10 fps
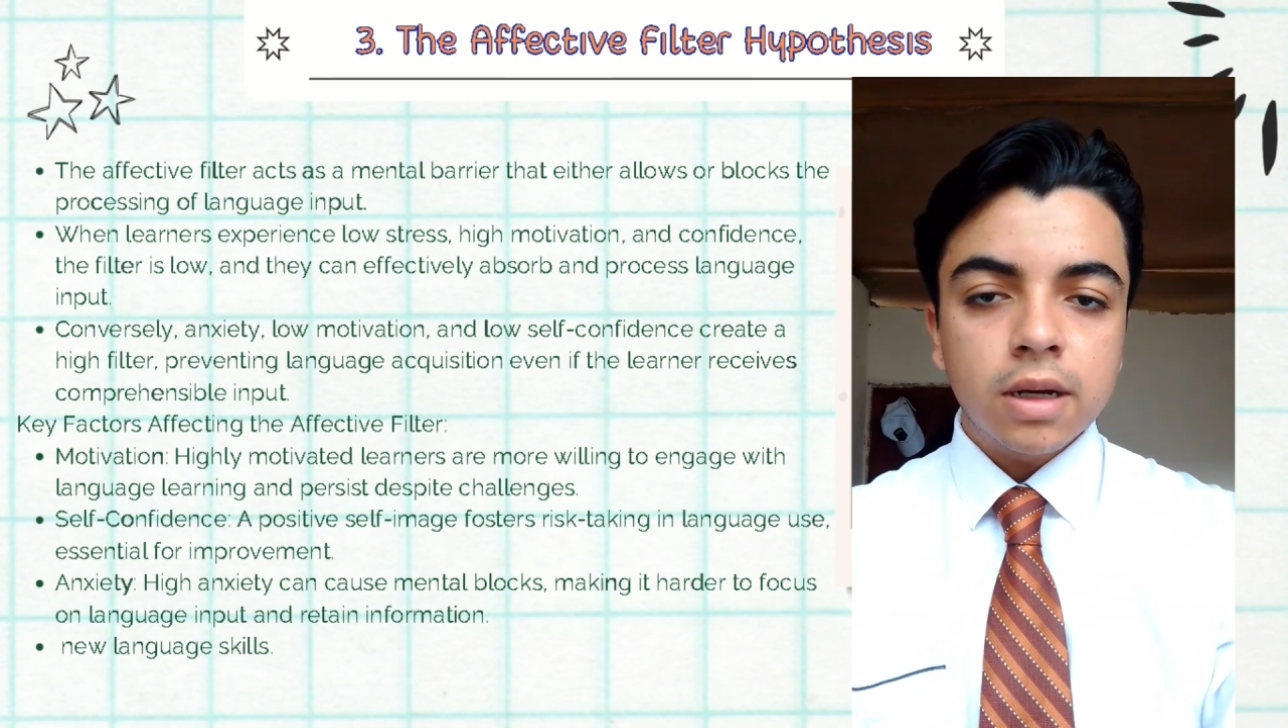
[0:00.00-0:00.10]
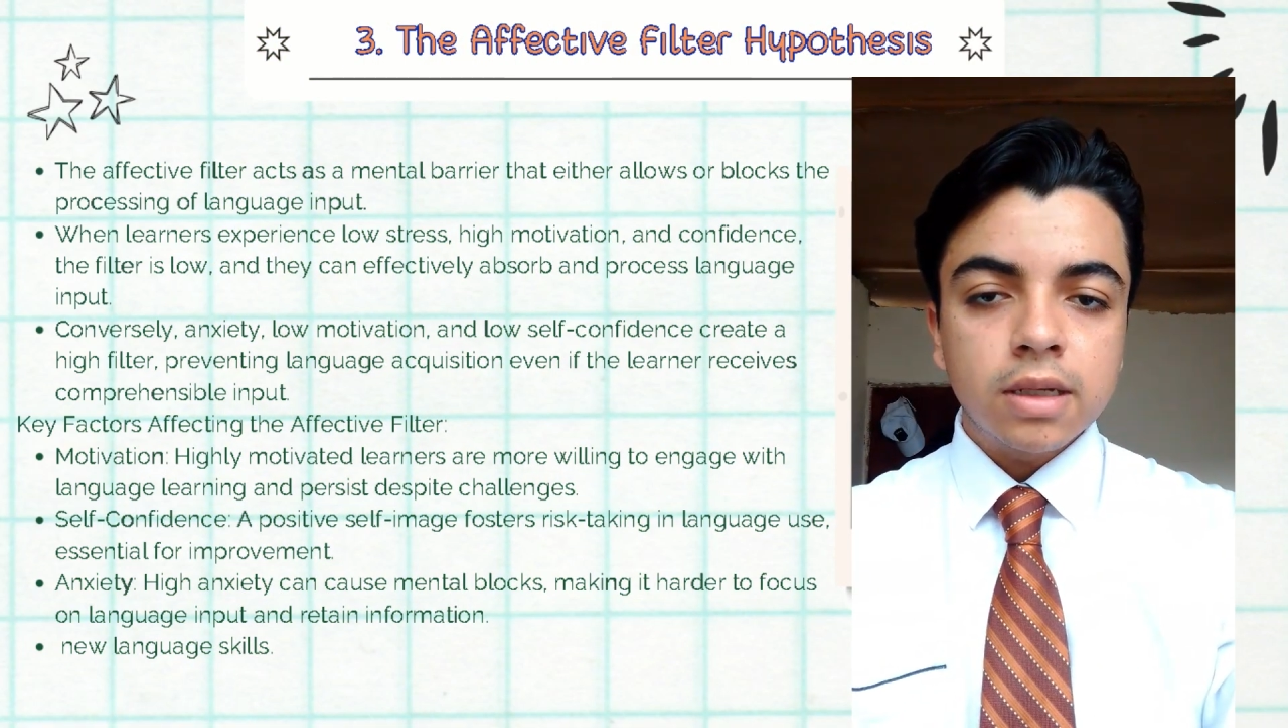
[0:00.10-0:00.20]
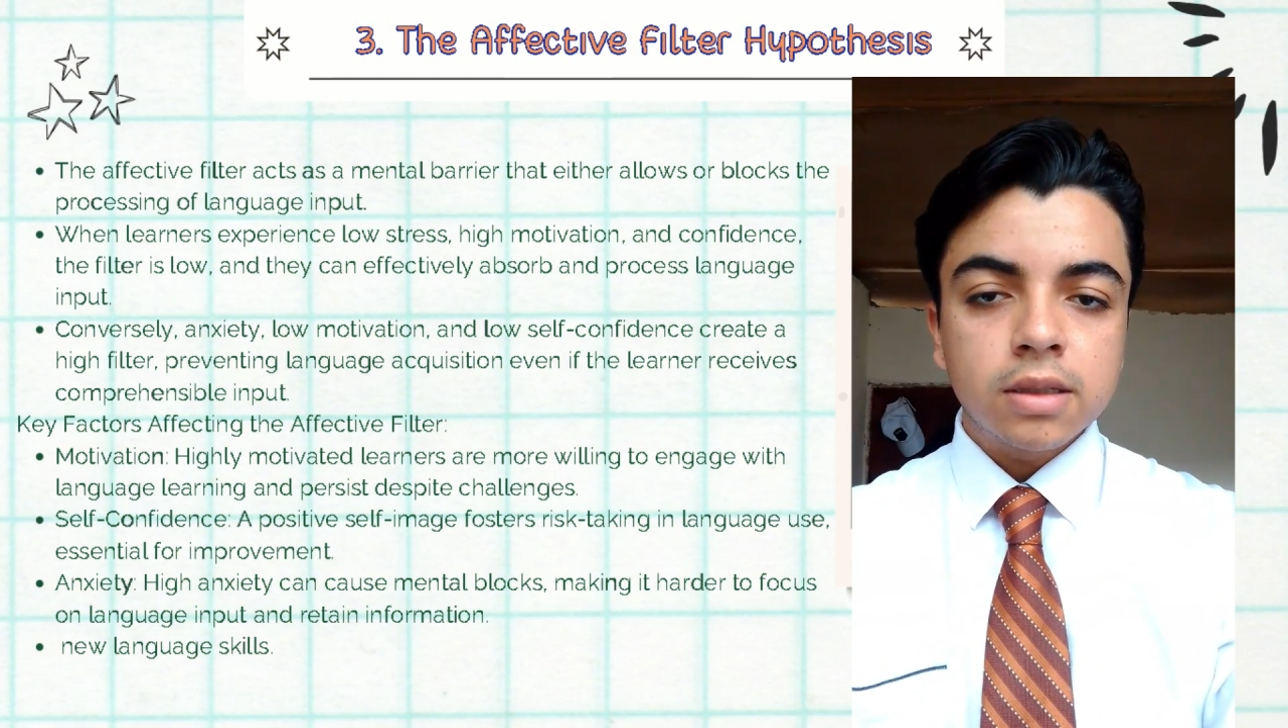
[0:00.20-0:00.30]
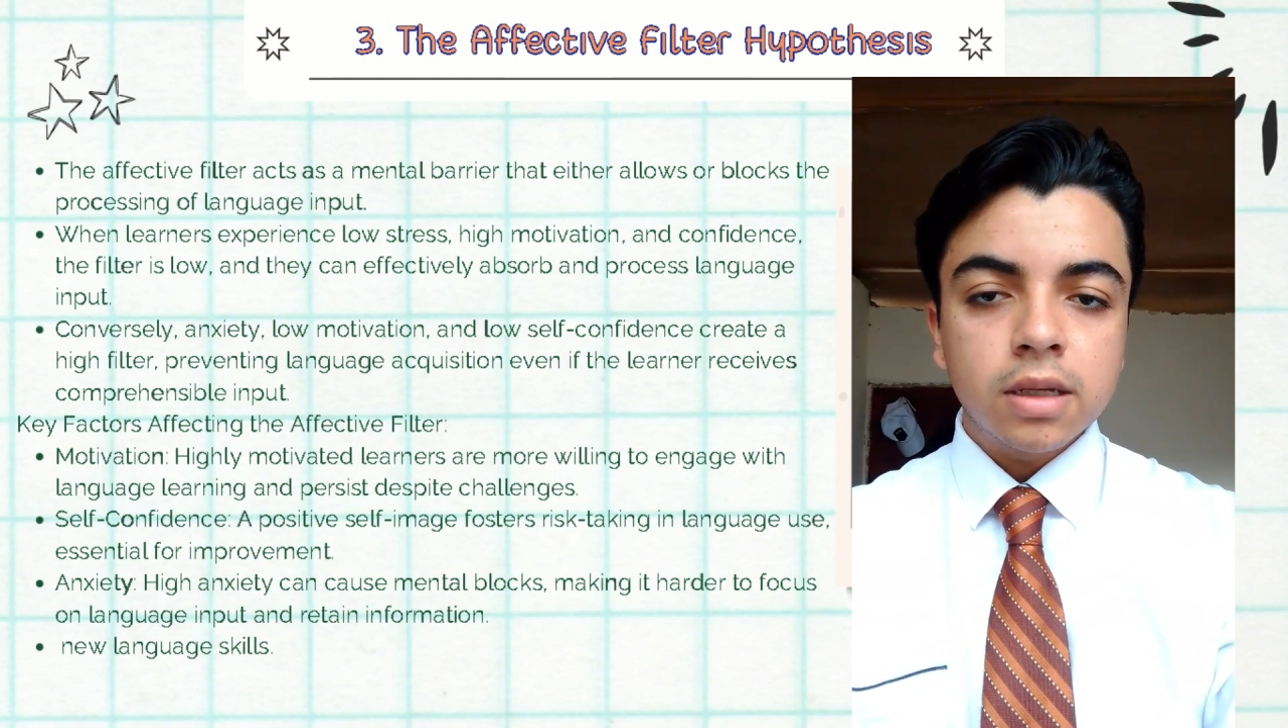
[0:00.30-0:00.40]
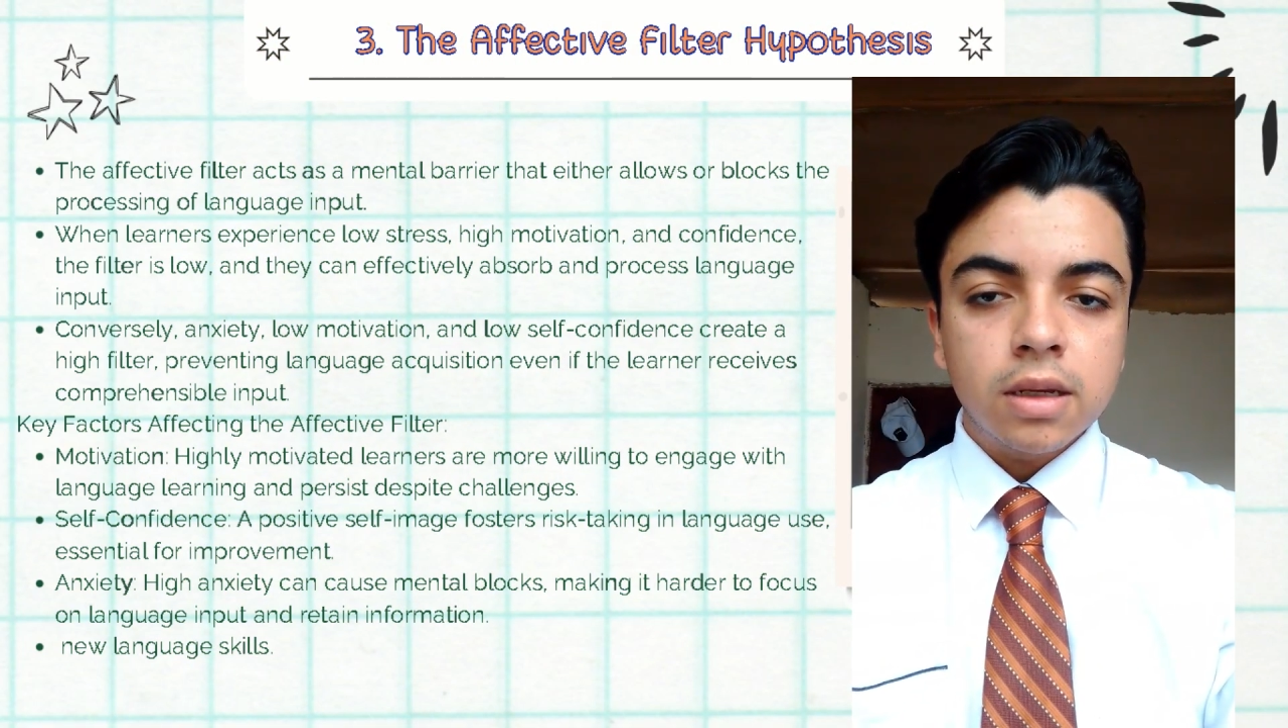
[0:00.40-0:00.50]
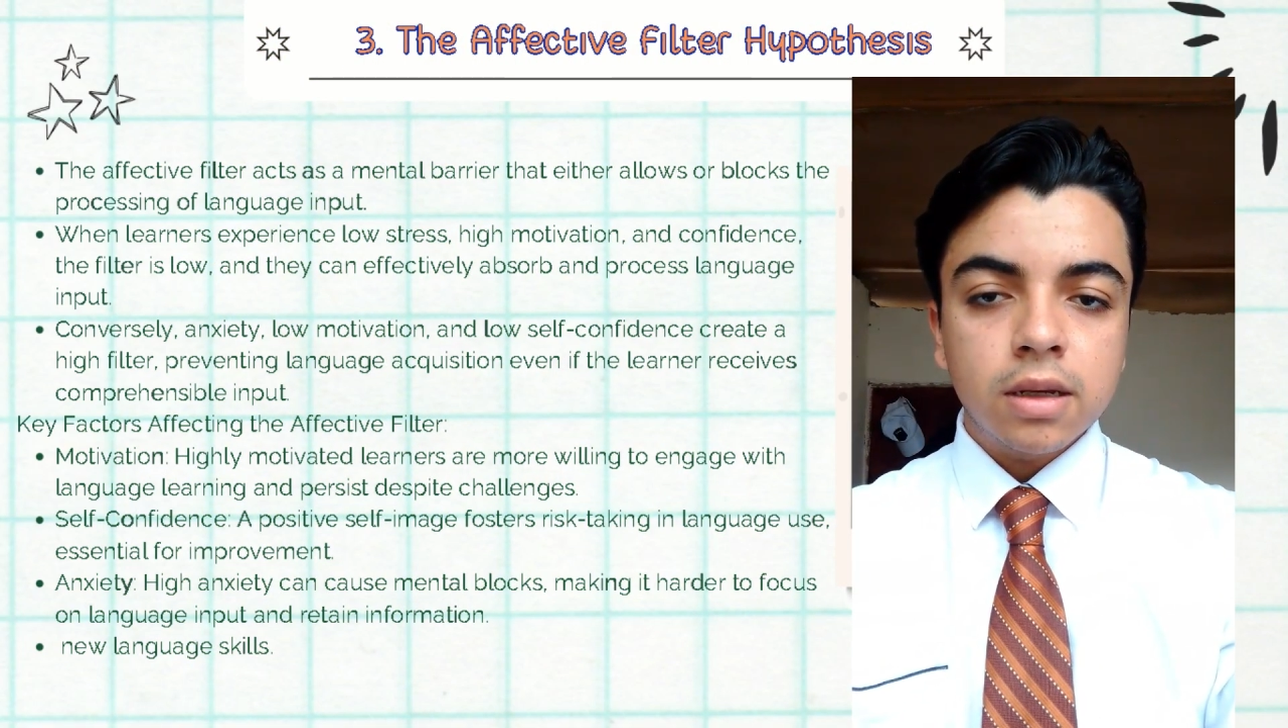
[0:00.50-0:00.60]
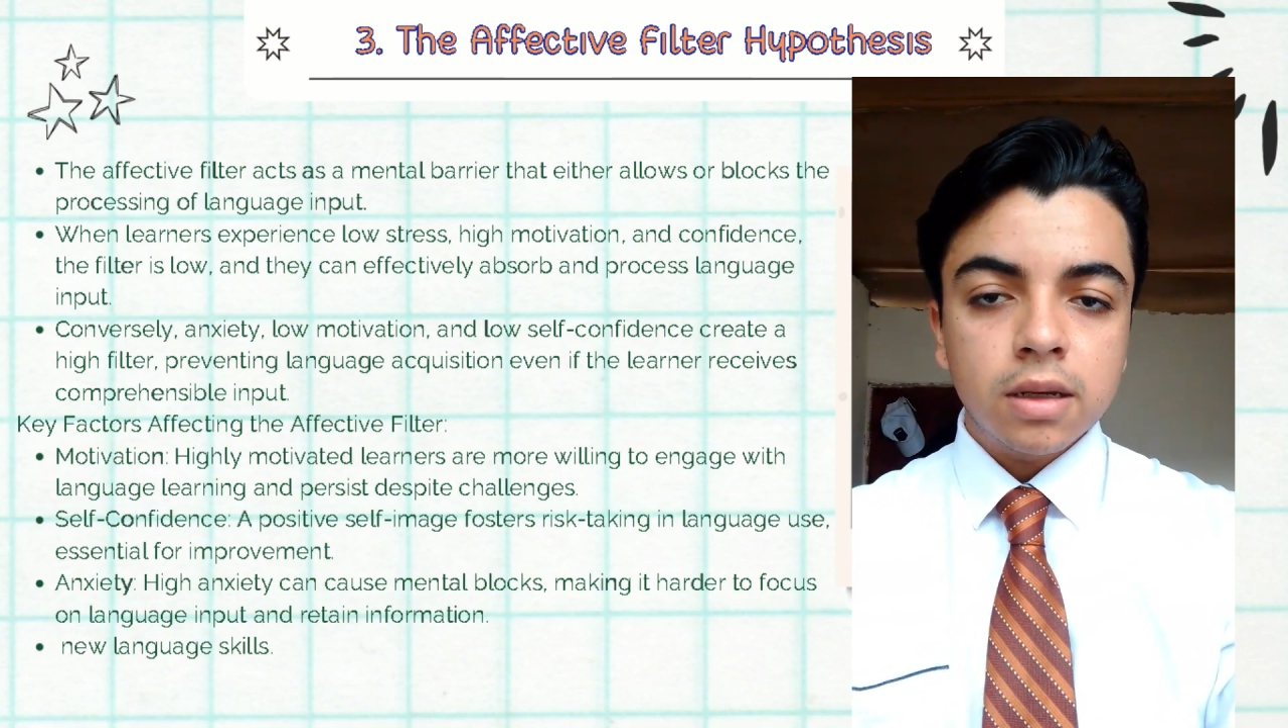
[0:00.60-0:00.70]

acts